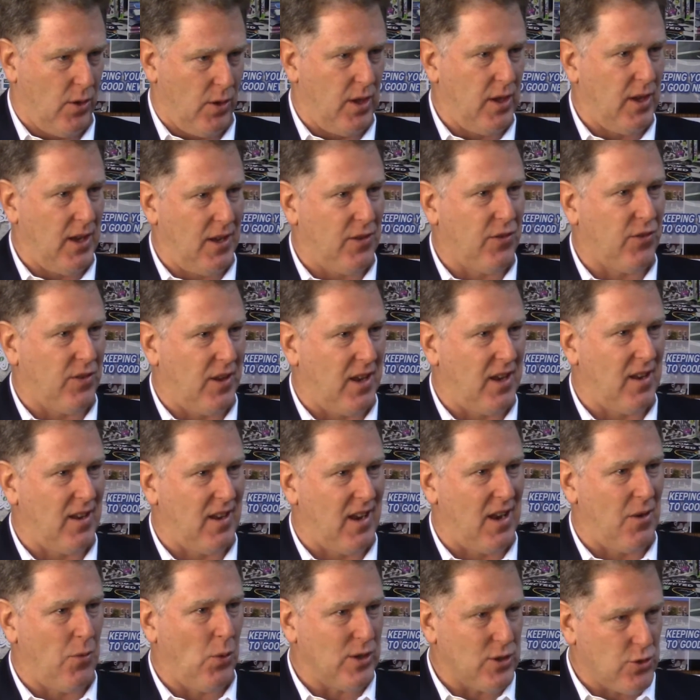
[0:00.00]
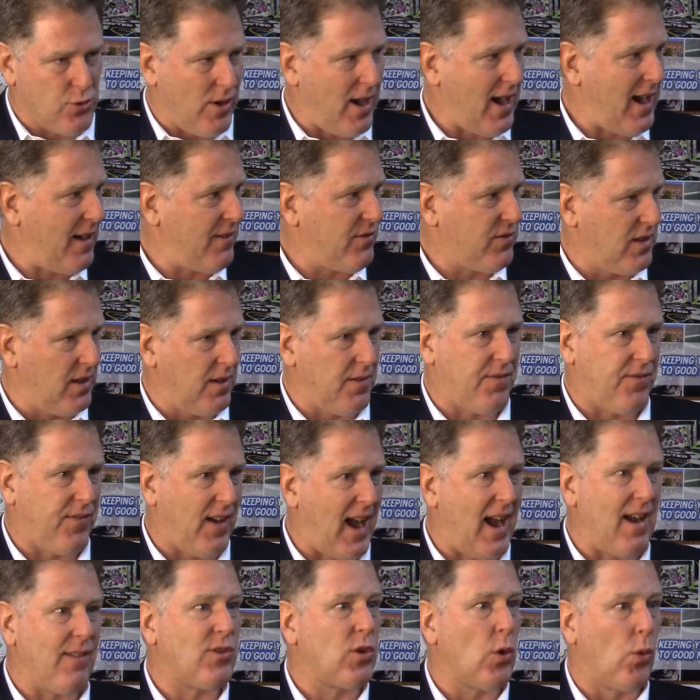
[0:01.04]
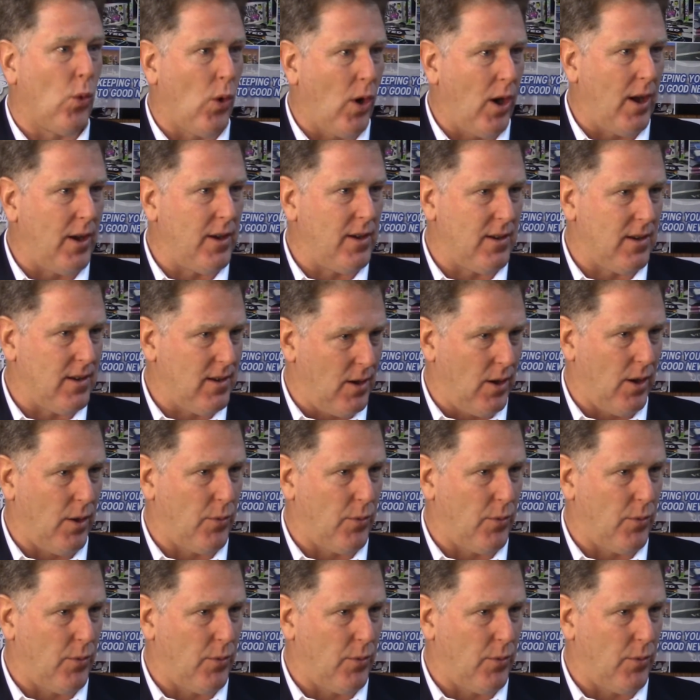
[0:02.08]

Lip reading: And what drives the 5-to-1